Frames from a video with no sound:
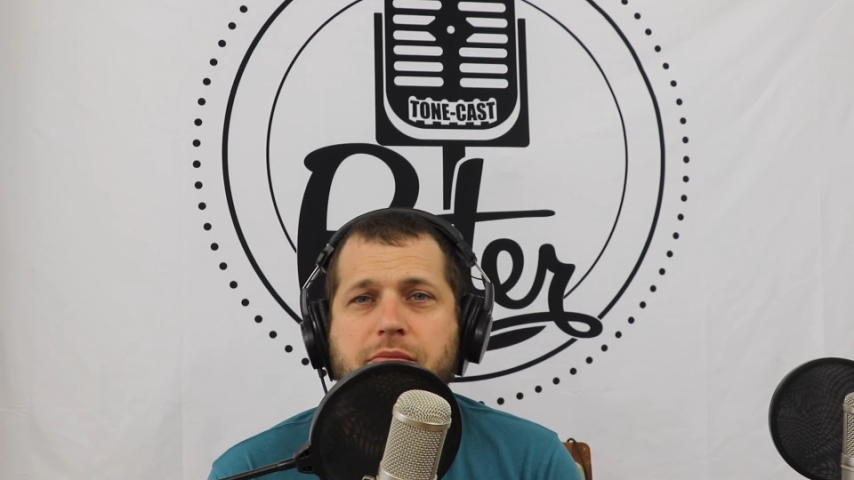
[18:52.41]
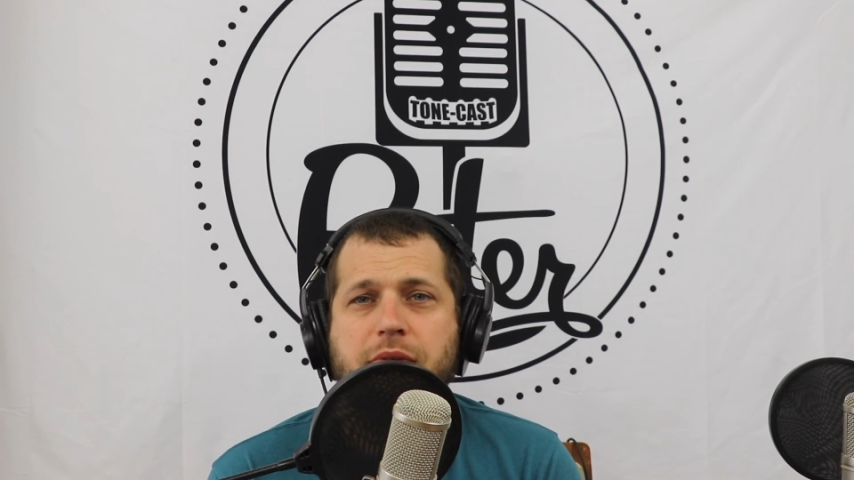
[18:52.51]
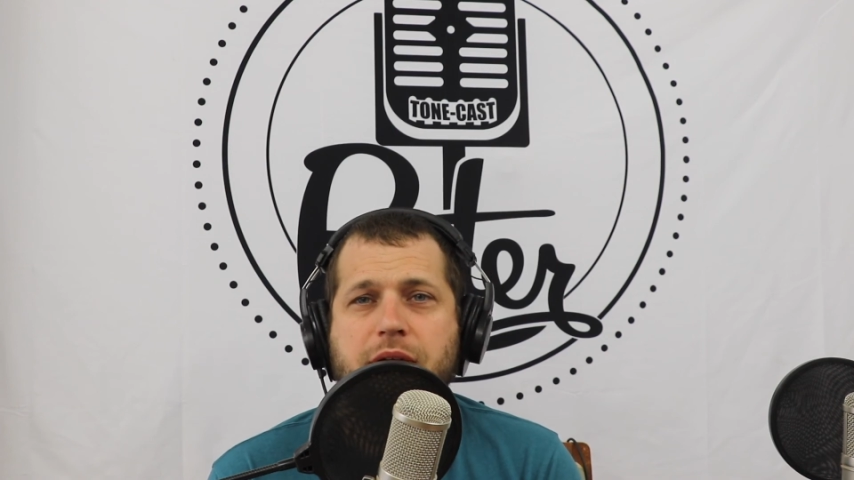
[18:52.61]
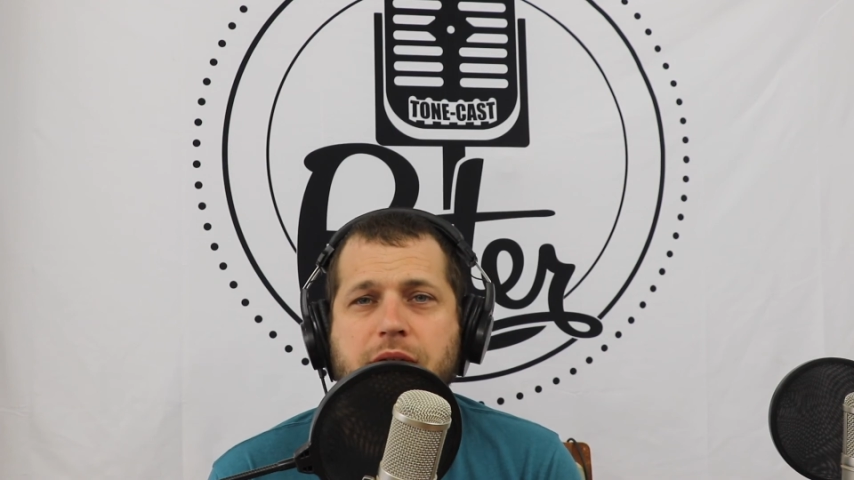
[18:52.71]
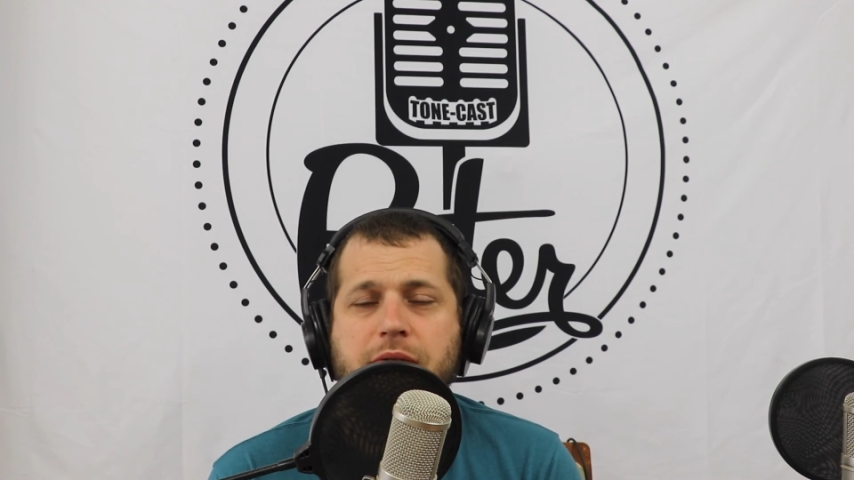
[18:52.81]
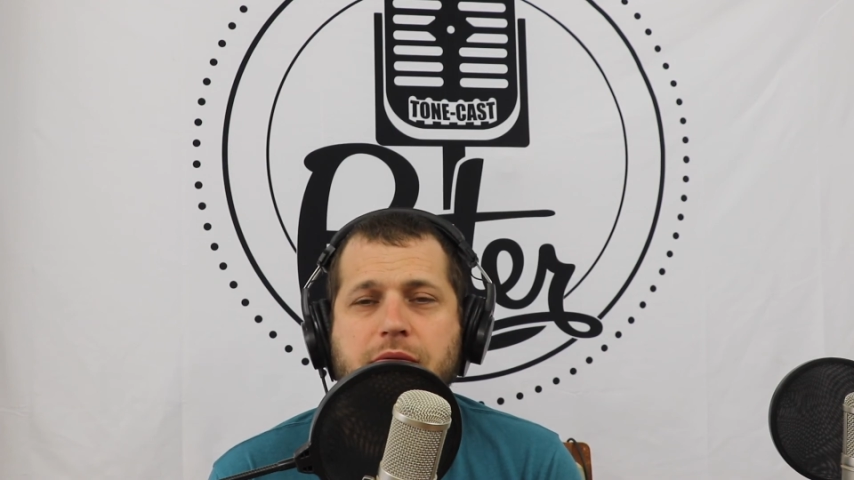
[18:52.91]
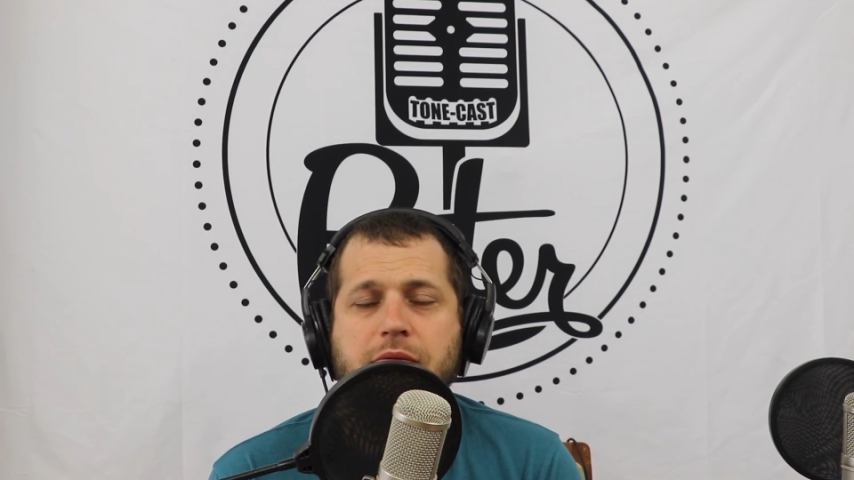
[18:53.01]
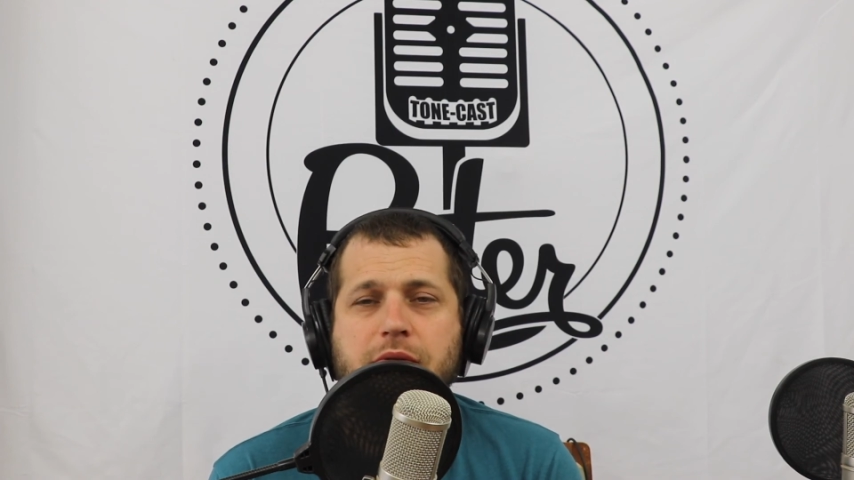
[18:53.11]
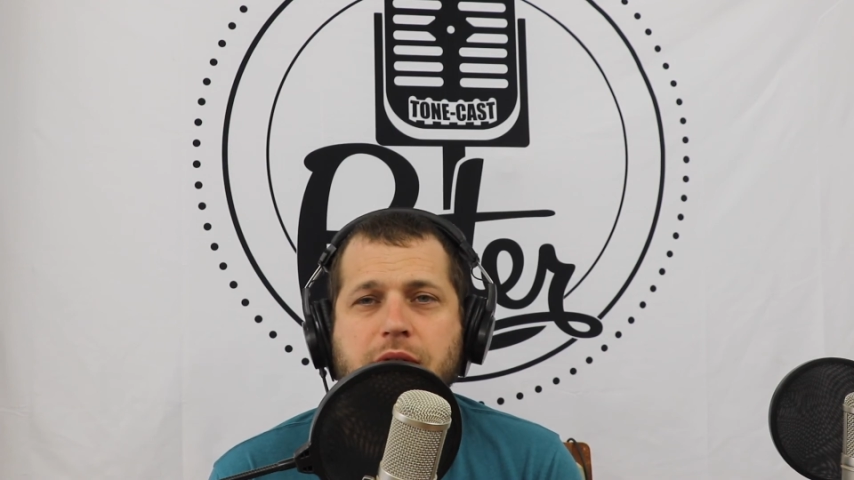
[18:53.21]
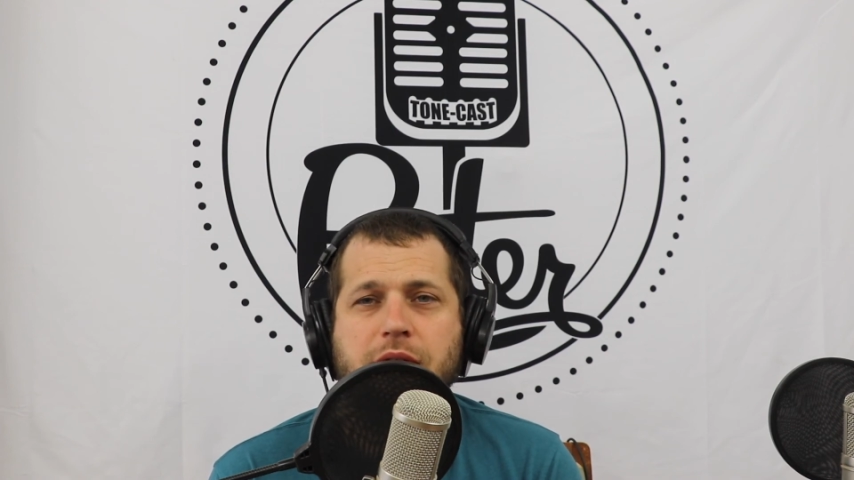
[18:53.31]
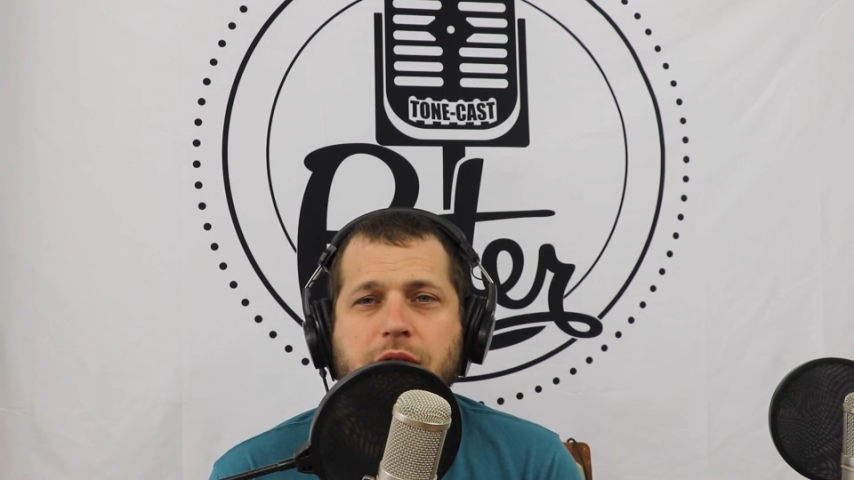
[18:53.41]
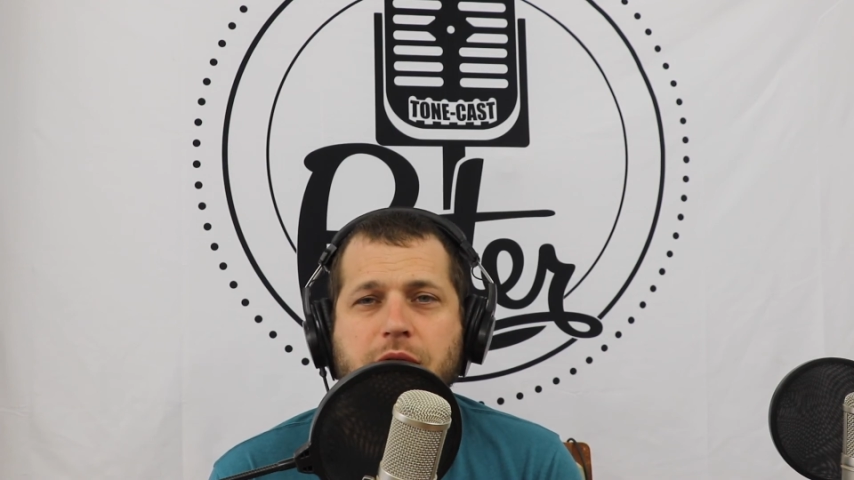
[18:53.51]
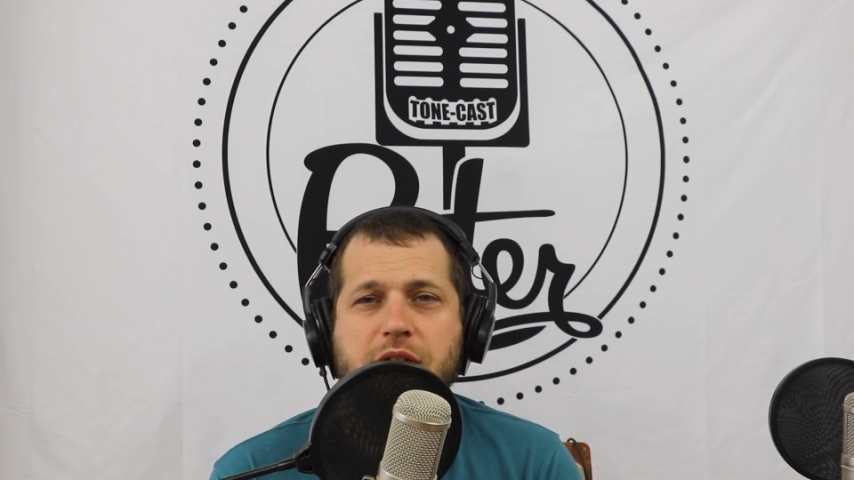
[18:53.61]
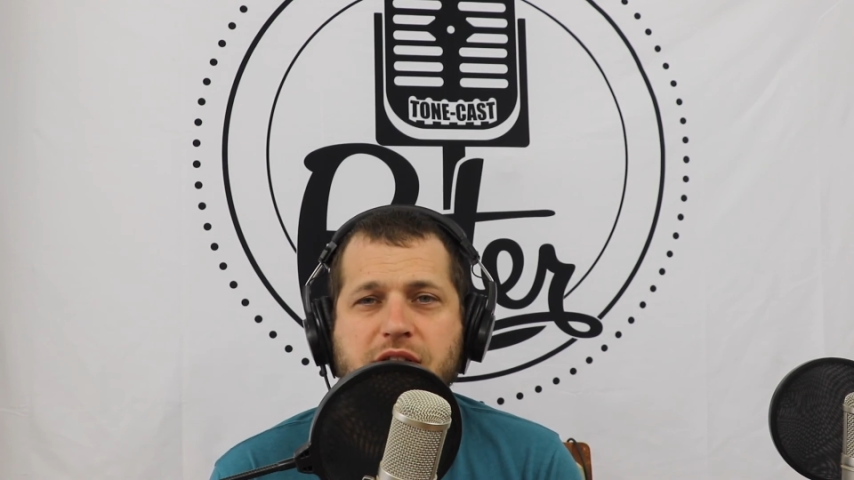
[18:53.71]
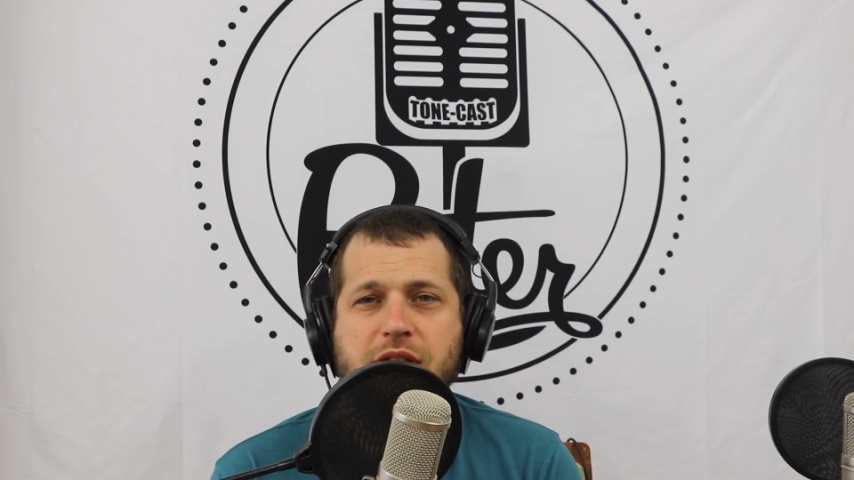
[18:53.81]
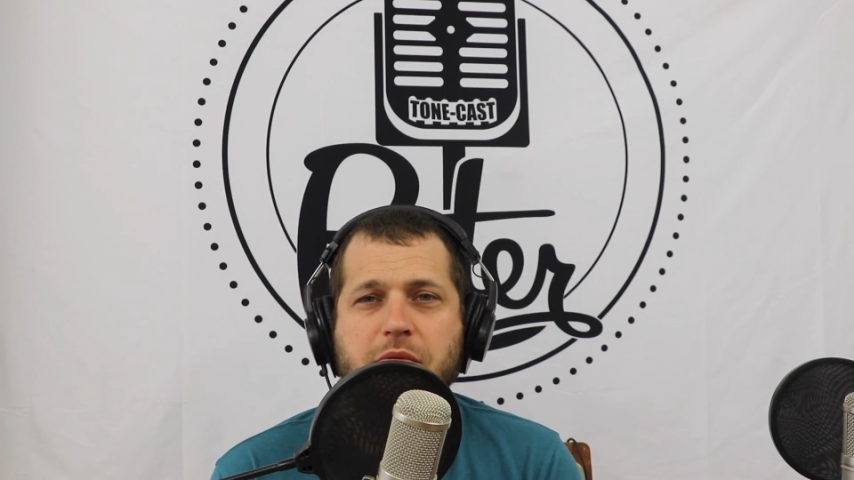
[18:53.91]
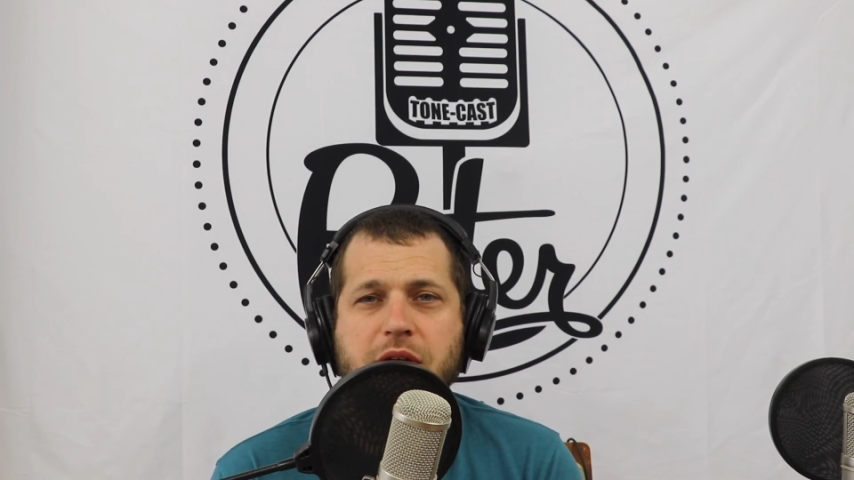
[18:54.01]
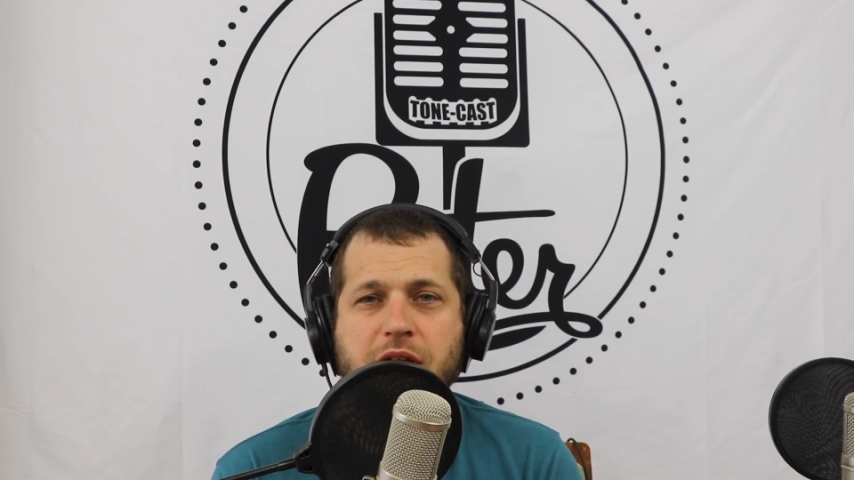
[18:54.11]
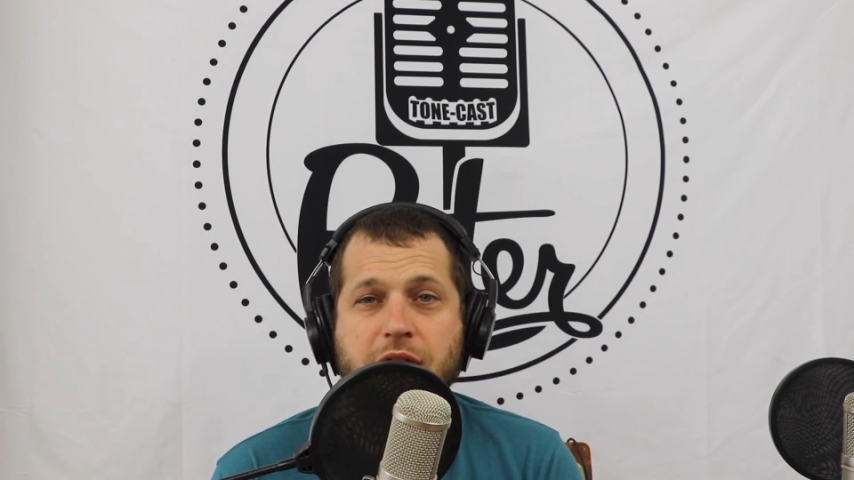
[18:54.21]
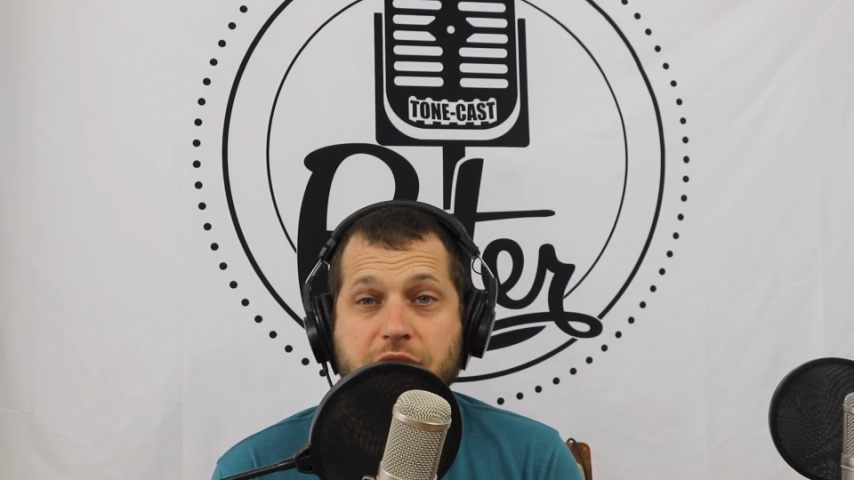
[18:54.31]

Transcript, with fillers: and and the reason that we kind